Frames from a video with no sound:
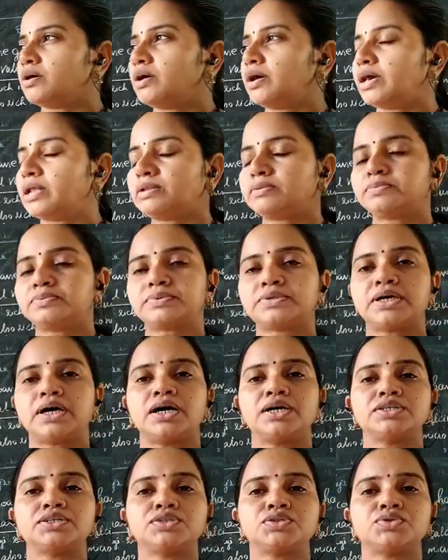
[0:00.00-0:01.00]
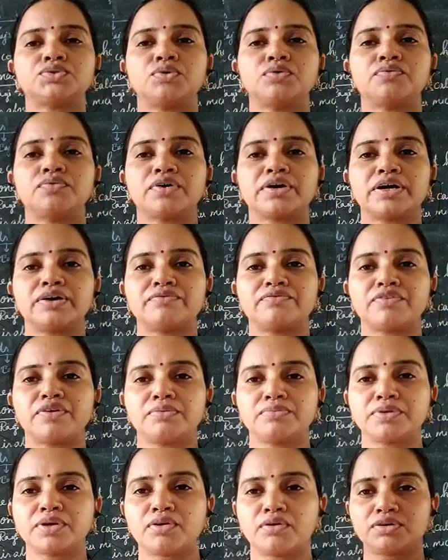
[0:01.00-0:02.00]
helps us to overcome
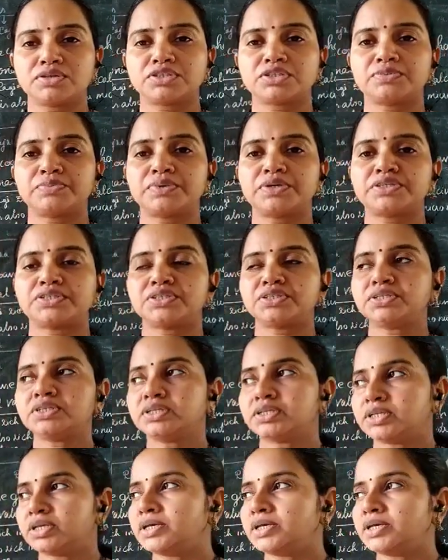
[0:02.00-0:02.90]
from the constipation.